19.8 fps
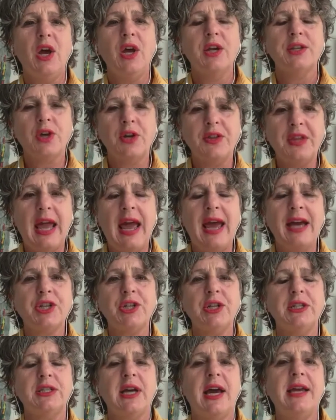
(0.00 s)
So the
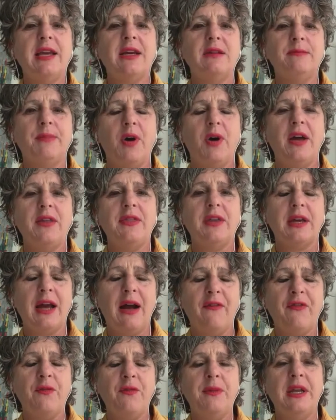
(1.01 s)
action taken by the
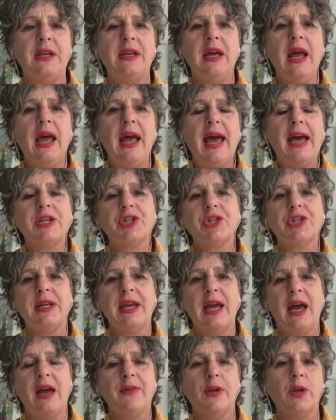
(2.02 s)
government actually
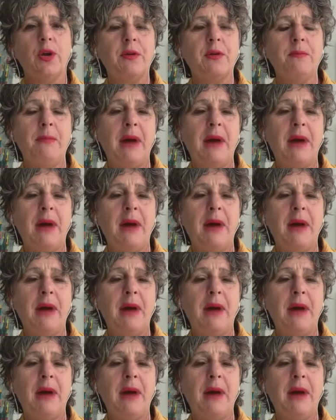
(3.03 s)
gave a lot of